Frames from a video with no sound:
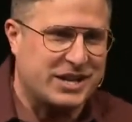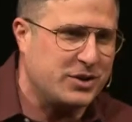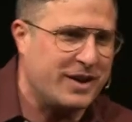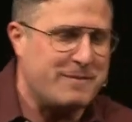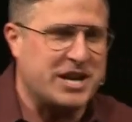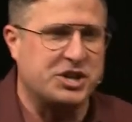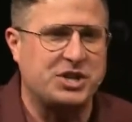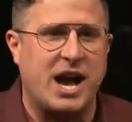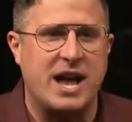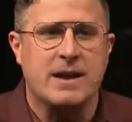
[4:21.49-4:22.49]
Can you give me a
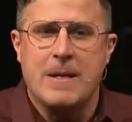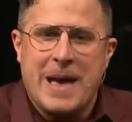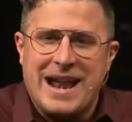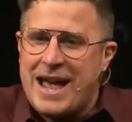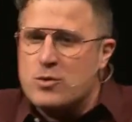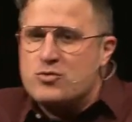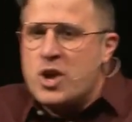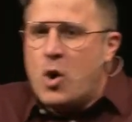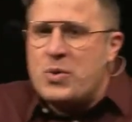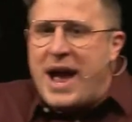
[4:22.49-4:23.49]
shot? And I don't
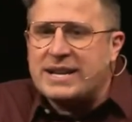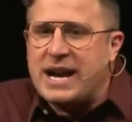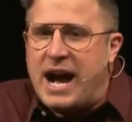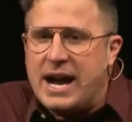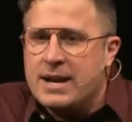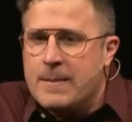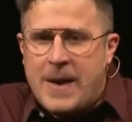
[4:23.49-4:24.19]
know that guy.